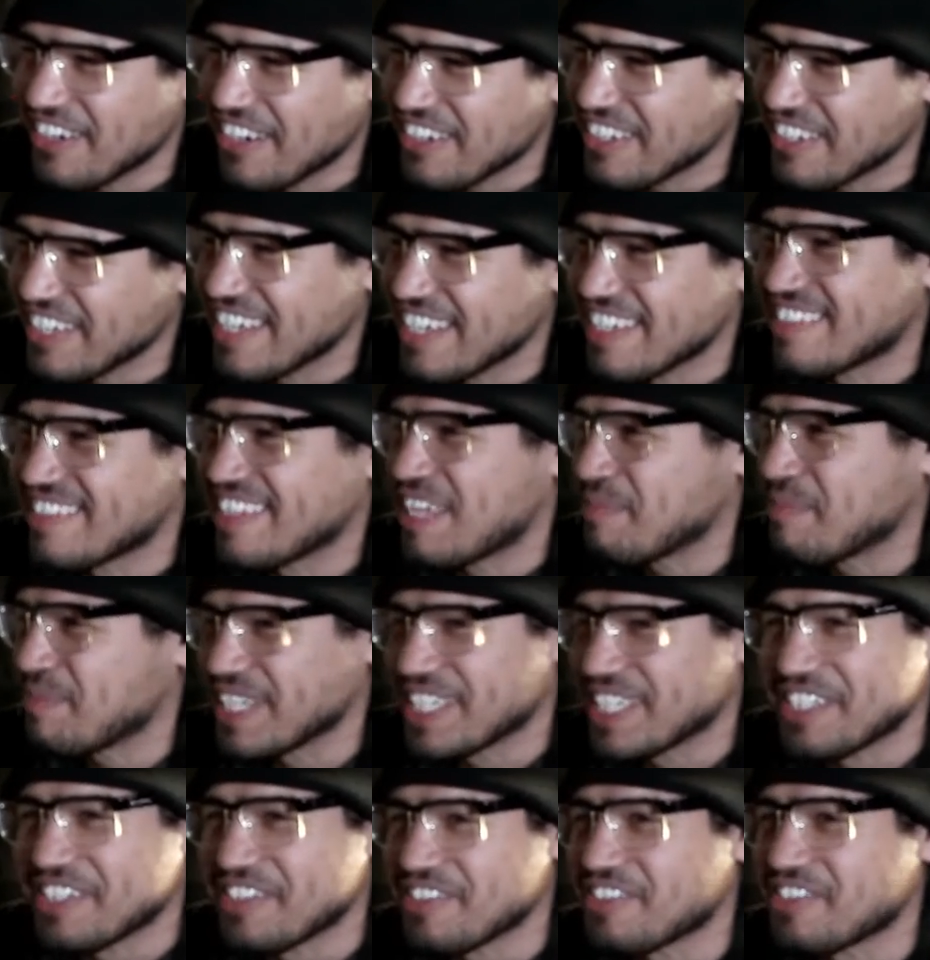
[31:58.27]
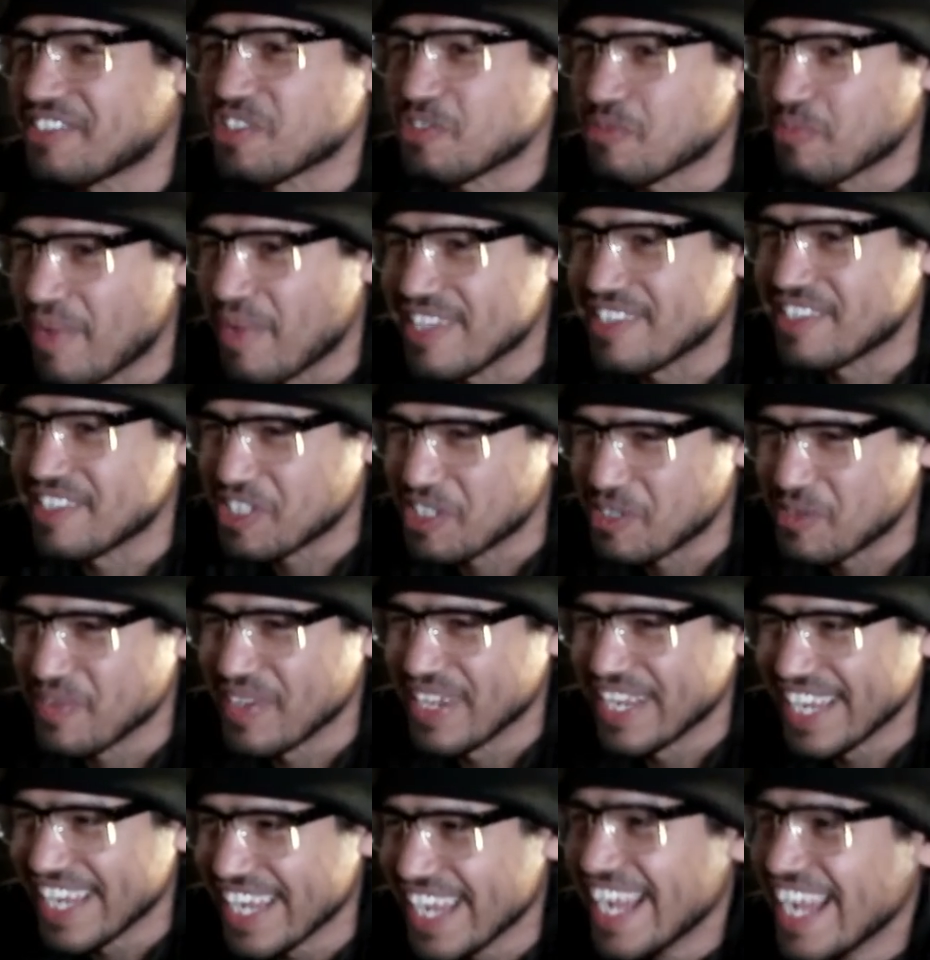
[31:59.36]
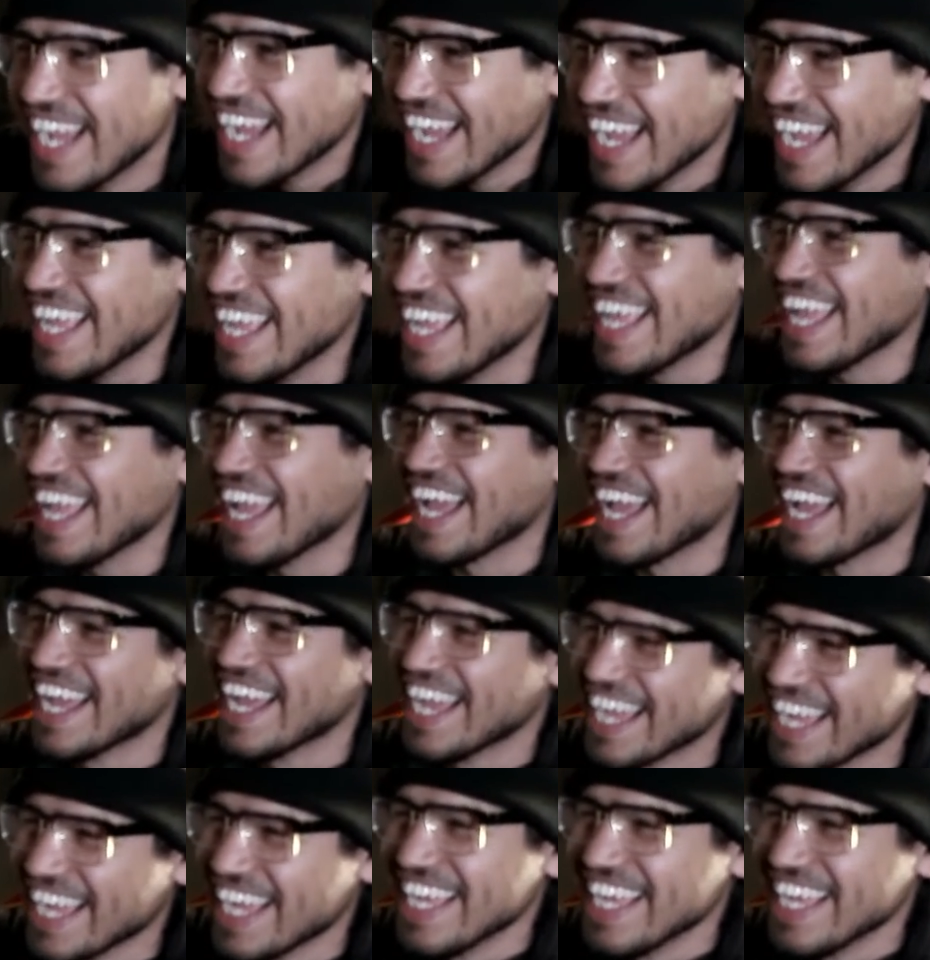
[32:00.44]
You don't need to send pictures. Just message. It, it